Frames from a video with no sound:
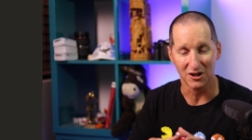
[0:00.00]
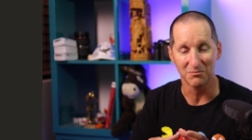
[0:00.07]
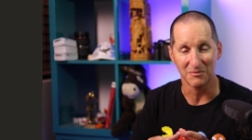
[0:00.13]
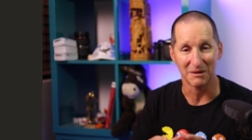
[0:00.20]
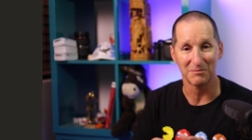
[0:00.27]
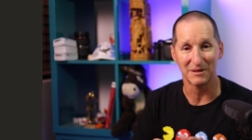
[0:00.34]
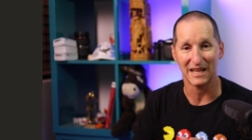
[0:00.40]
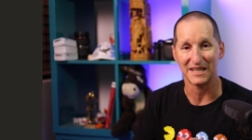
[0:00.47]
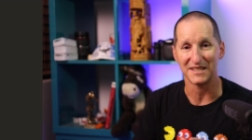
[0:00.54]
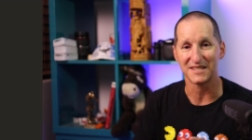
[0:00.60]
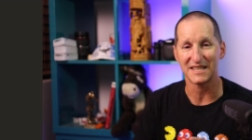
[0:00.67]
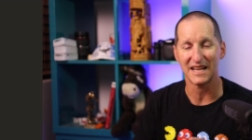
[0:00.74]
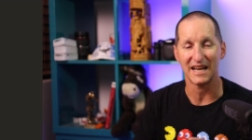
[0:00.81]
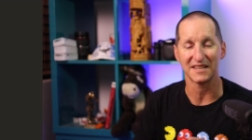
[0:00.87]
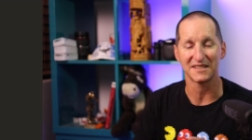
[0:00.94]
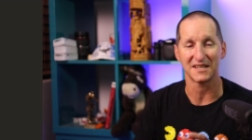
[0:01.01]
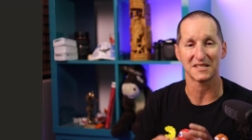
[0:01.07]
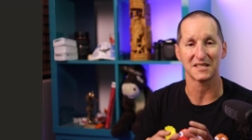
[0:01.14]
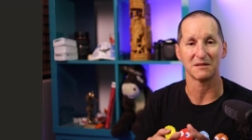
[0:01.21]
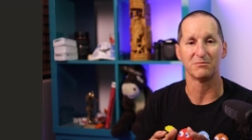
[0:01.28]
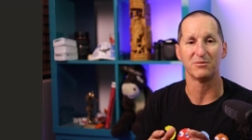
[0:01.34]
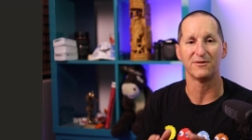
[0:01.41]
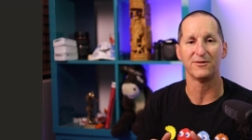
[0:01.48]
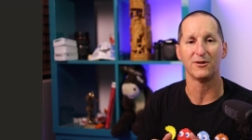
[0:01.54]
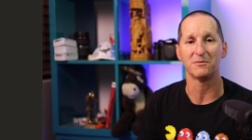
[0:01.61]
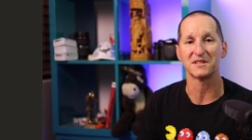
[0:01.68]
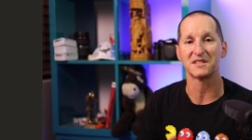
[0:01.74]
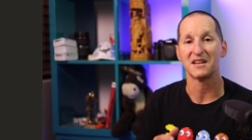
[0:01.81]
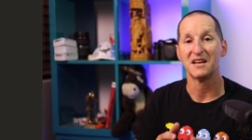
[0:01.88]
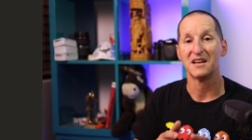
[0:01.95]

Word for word: my plans down such that performance